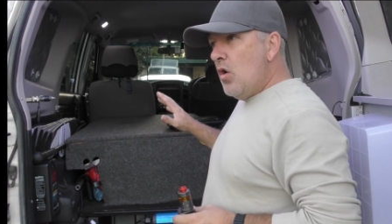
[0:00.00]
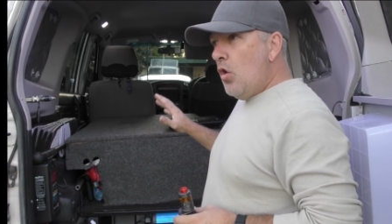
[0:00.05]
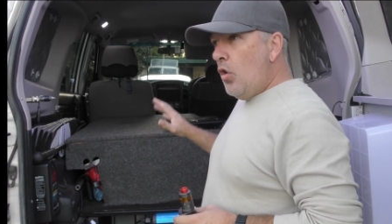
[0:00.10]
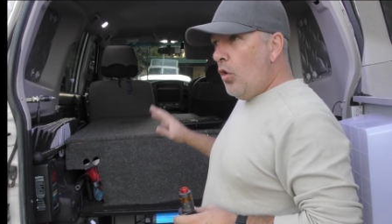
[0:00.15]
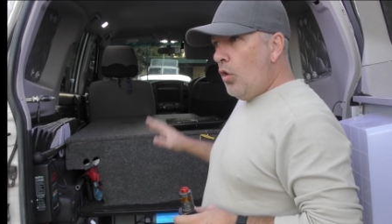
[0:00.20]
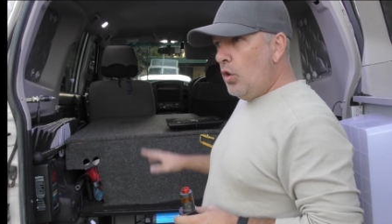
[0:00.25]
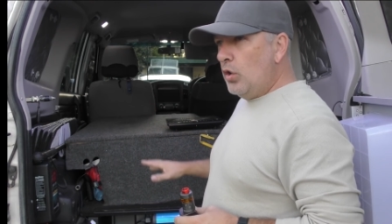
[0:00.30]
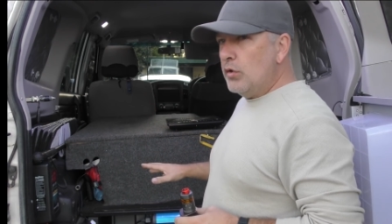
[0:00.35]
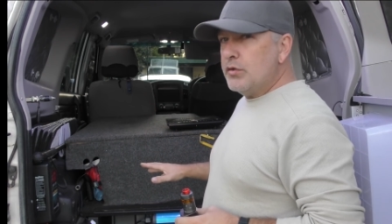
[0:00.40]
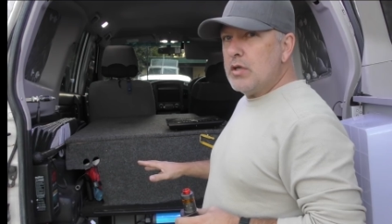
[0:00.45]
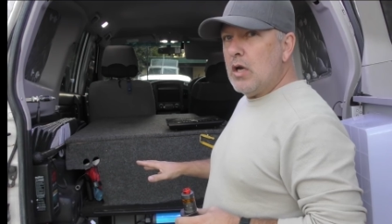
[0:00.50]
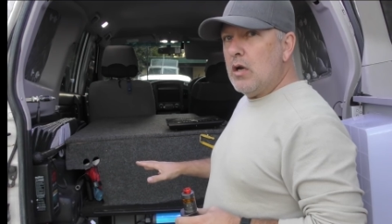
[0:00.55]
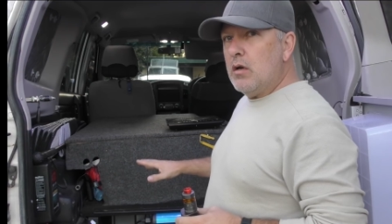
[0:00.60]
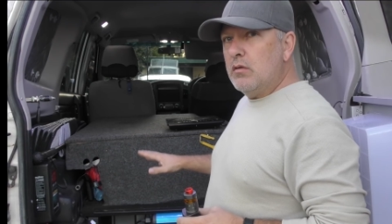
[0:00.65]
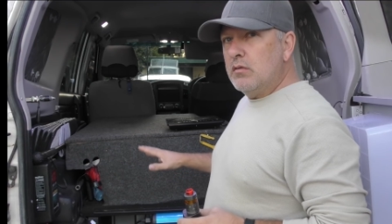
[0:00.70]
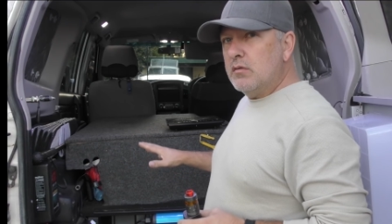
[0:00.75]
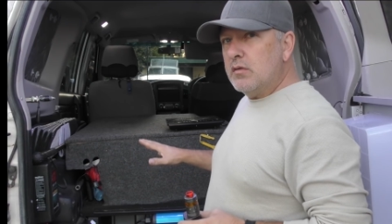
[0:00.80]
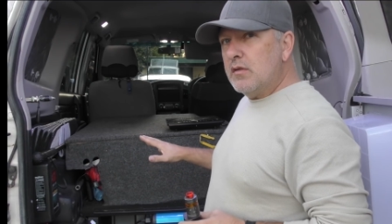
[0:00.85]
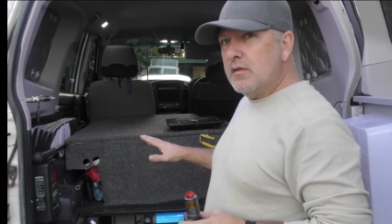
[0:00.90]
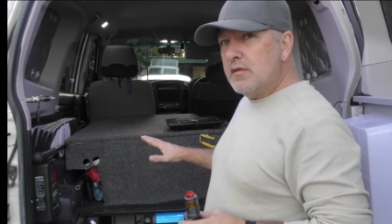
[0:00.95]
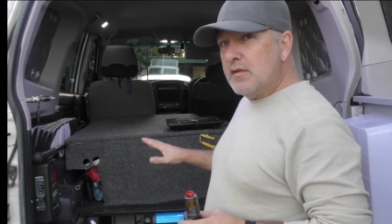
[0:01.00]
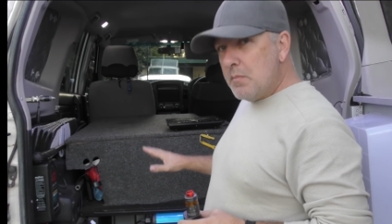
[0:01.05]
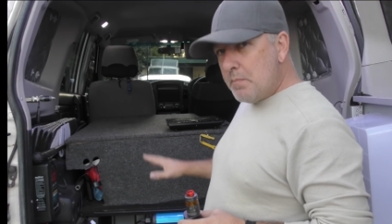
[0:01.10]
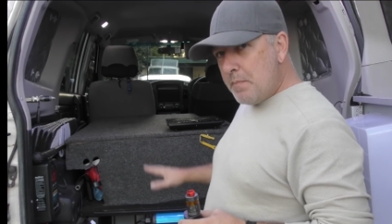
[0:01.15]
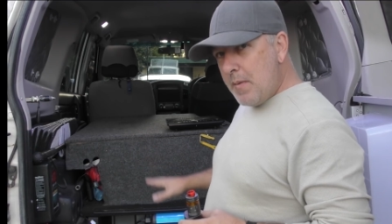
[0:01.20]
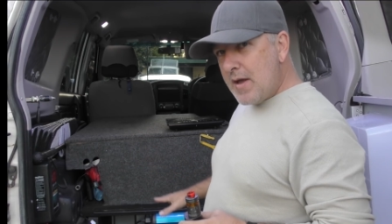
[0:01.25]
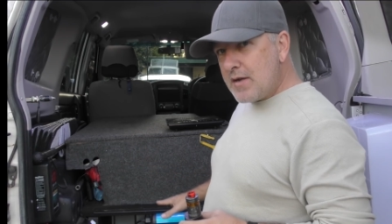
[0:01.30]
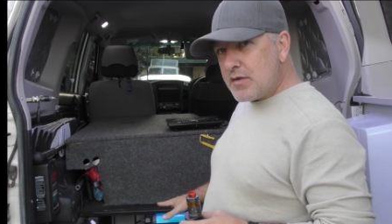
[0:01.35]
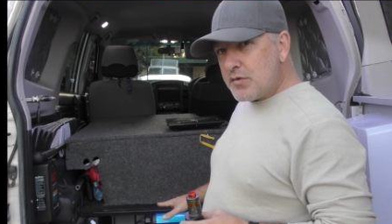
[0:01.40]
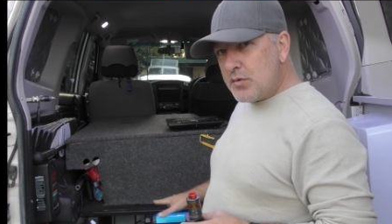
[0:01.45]
All told, the
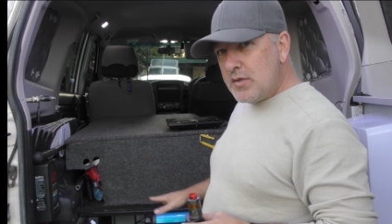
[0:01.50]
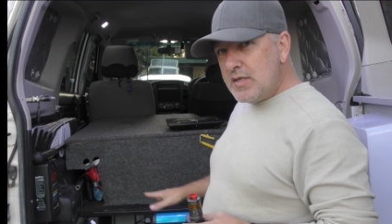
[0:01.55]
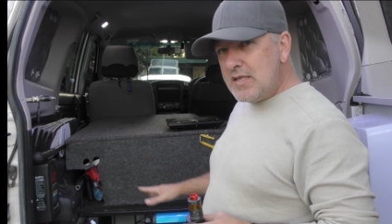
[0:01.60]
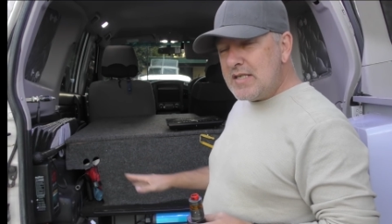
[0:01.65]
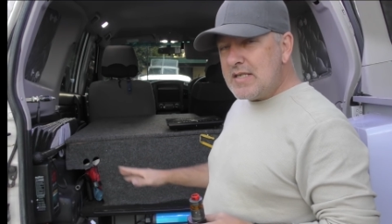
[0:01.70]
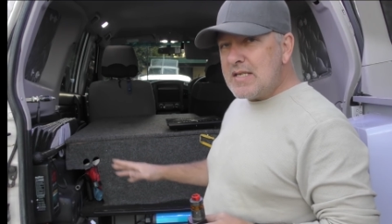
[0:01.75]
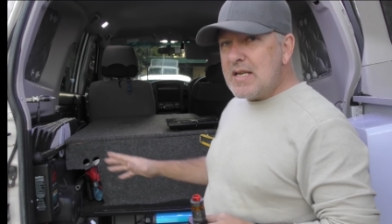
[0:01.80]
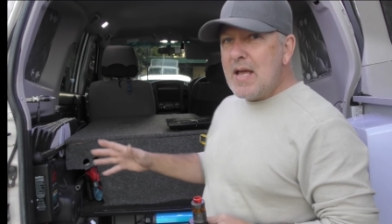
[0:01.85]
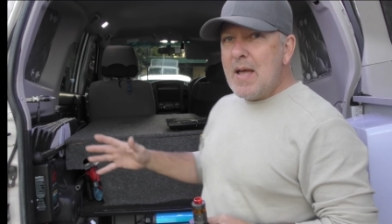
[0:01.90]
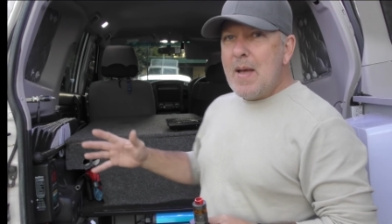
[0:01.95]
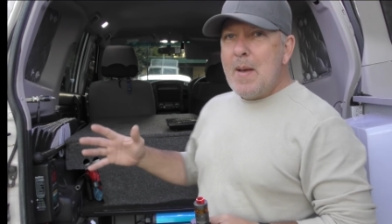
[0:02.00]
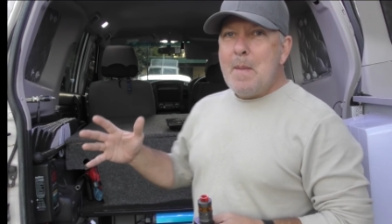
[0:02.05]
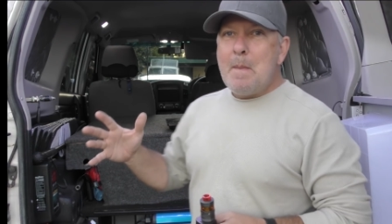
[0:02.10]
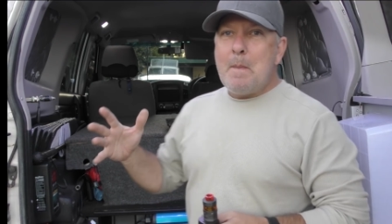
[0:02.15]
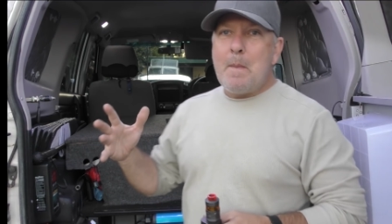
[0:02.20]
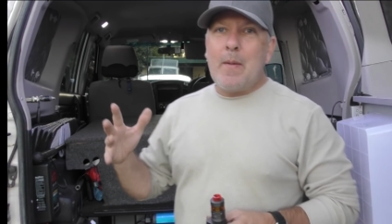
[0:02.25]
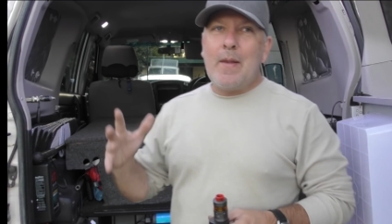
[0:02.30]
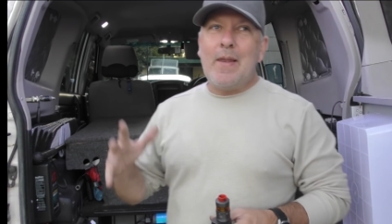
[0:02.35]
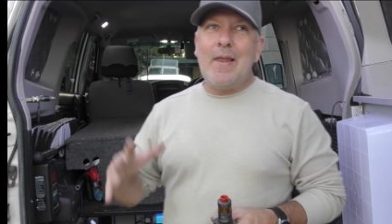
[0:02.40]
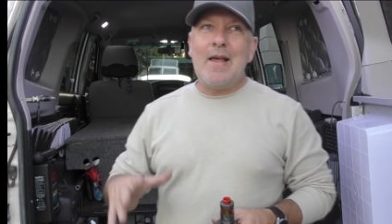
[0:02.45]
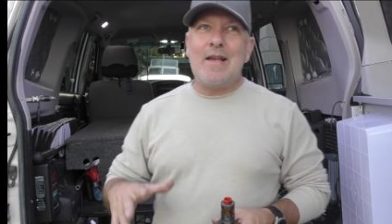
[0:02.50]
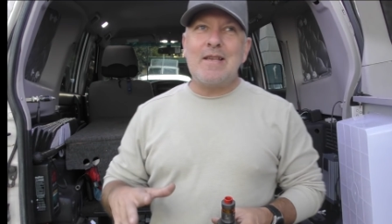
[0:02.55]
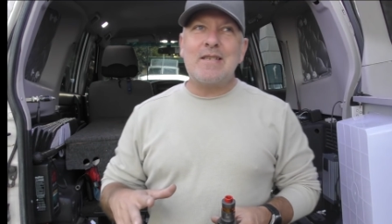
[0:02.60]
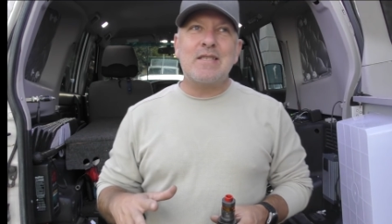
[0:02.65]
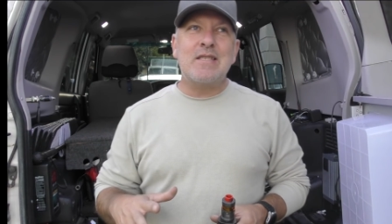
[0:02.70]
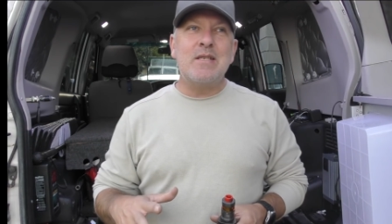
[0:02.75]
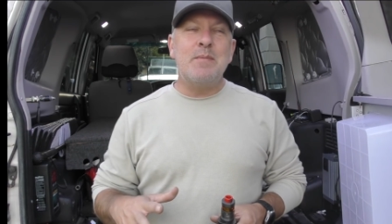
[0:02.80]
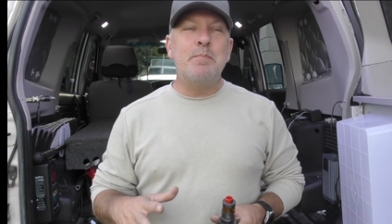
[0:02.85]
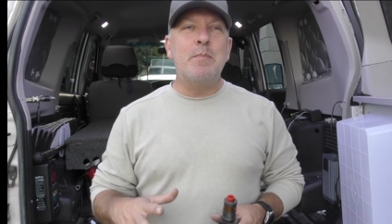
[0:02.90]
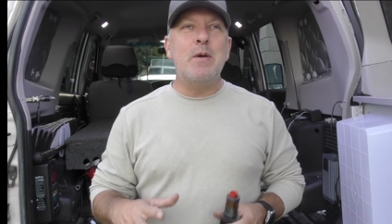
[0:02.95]
batteries
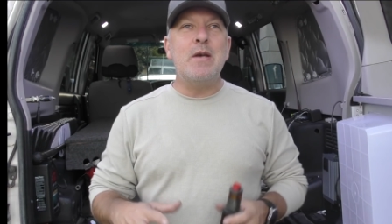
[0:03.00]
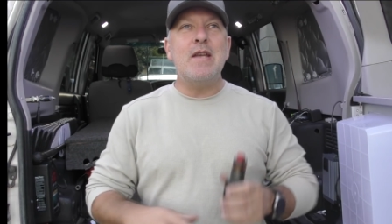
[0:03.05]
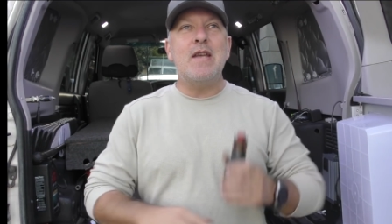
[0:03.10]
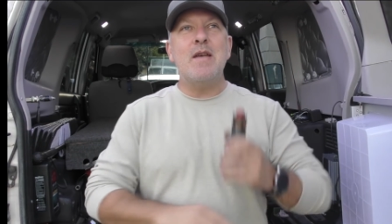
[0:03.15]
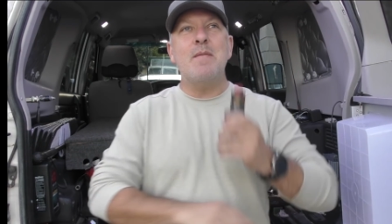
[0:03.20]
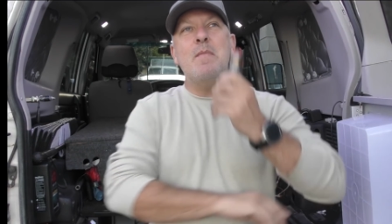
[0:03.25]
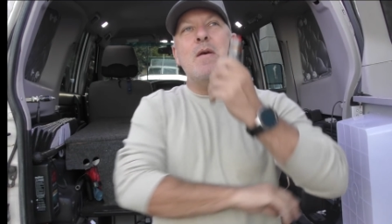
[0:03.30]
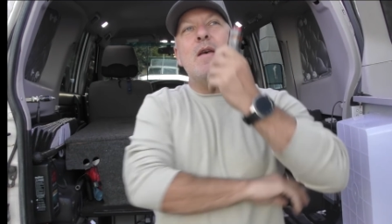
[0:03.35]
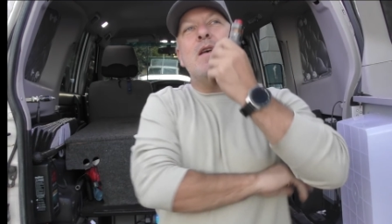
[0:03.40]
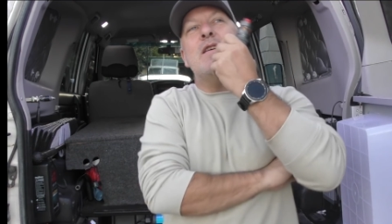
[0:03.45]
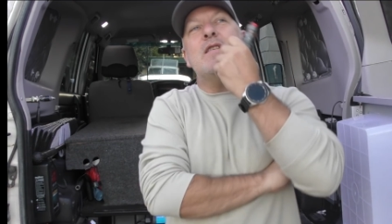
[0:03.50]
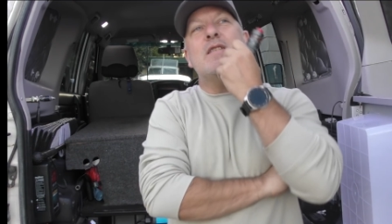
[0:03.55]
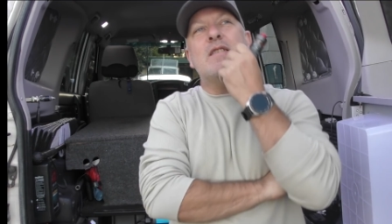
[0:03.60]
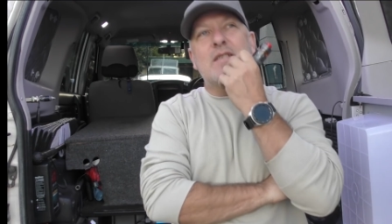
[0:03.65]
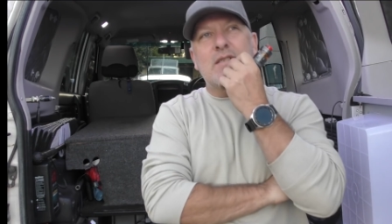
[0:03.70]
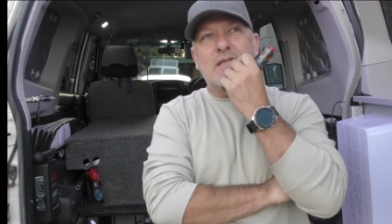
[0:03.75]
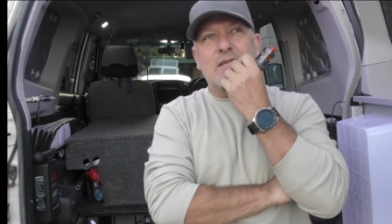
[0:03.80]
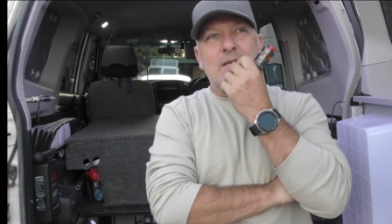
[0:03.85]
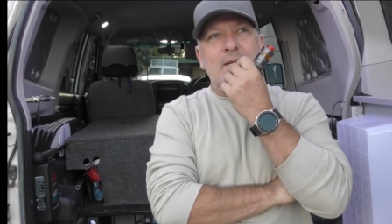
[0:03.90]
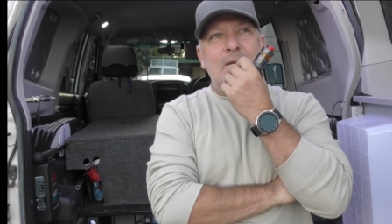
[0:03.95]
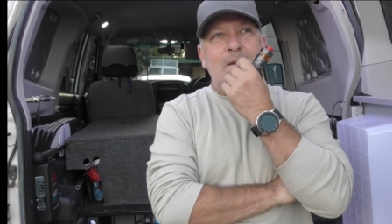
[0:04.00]
plus the BMS,